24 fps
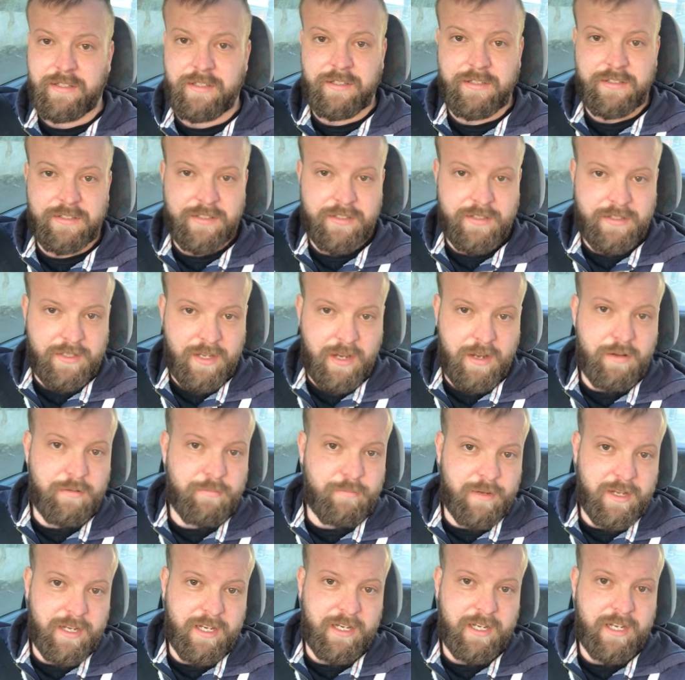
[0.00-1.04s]
There's so
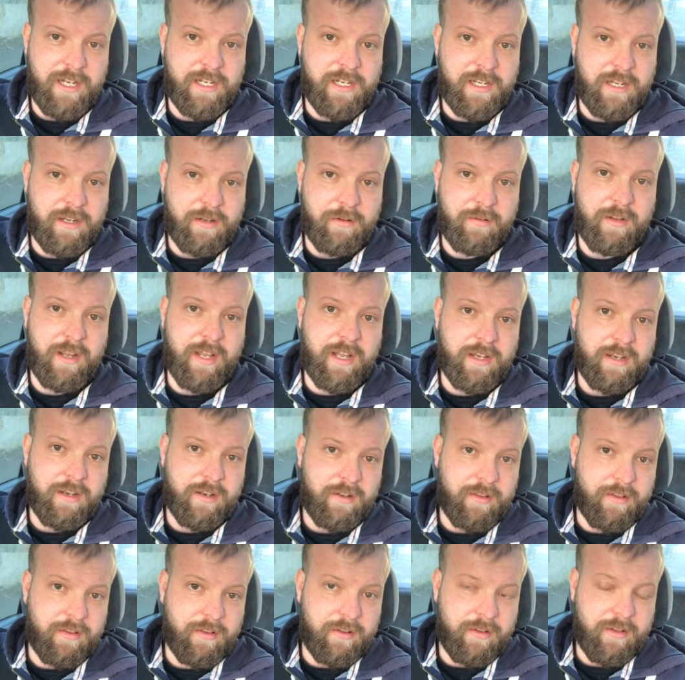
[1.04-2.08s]
many they go,
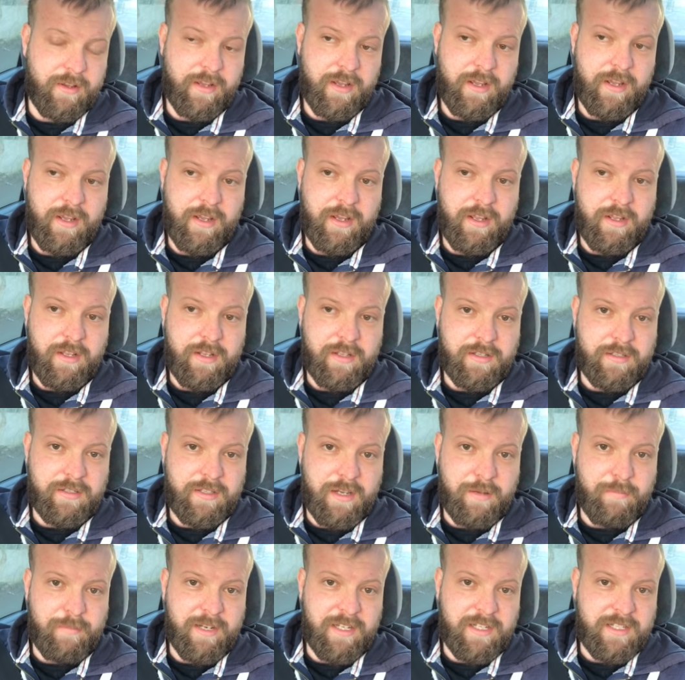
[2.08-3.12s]
and
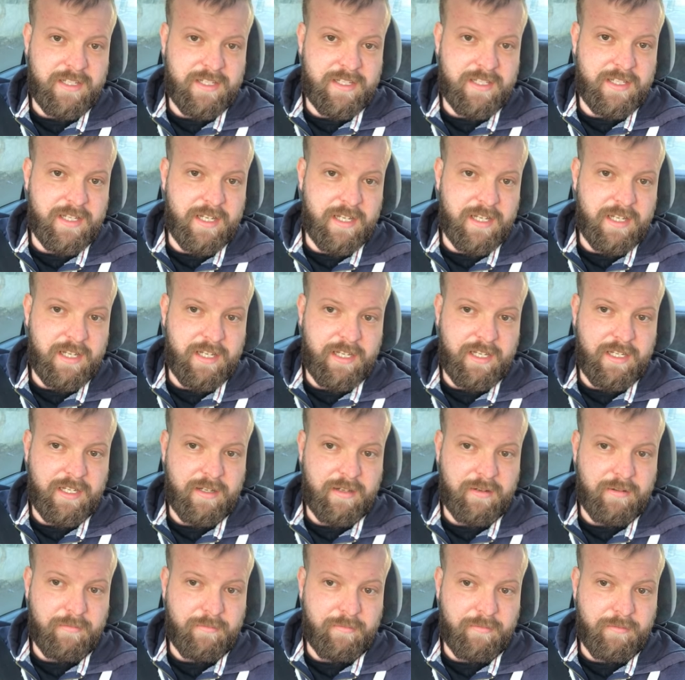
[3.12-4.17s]
so many silly
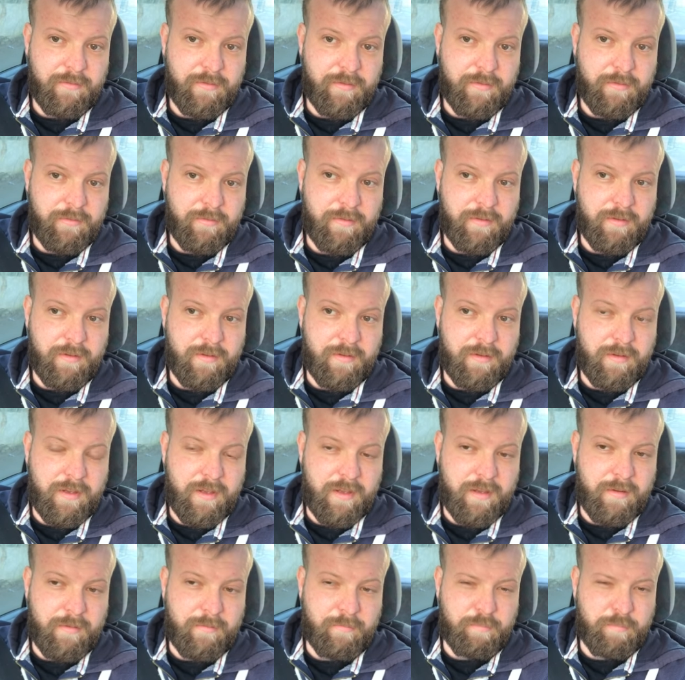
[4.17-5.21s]

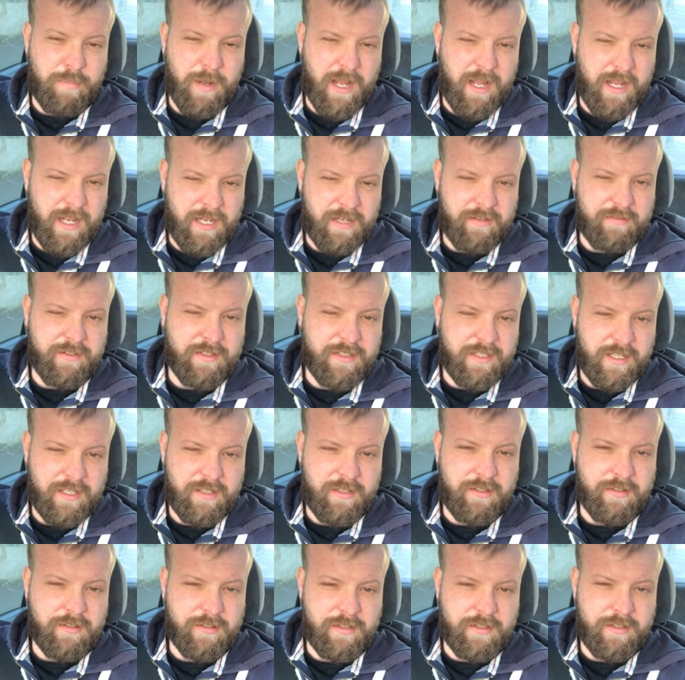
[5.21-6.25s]
behaviours
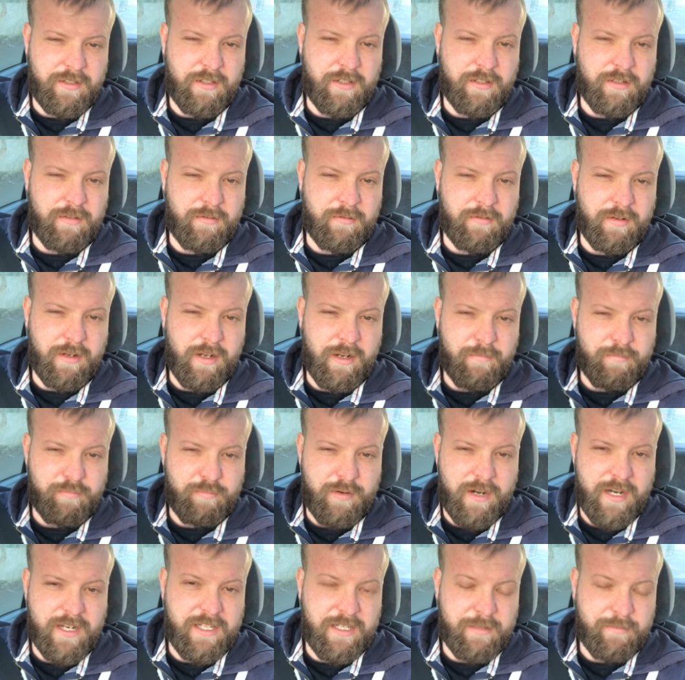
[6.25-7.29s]
that dogs do, like
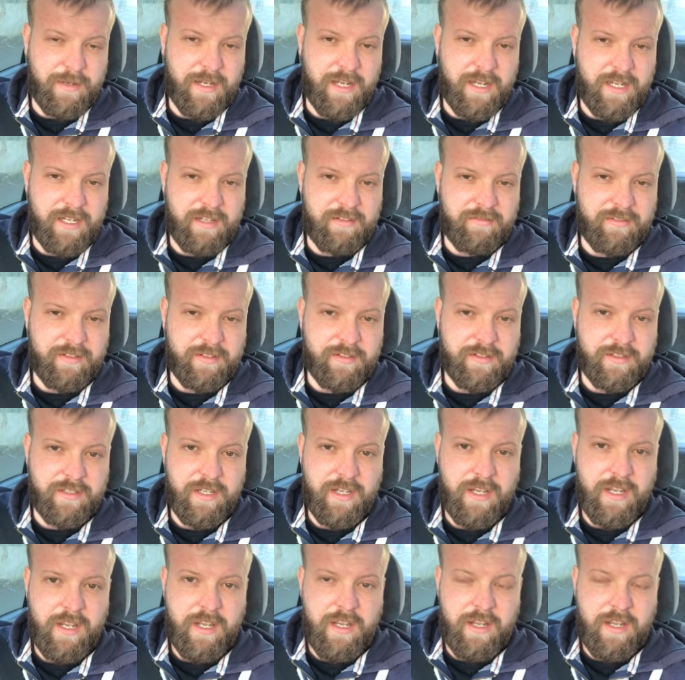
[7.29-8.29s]
bratty behaviours.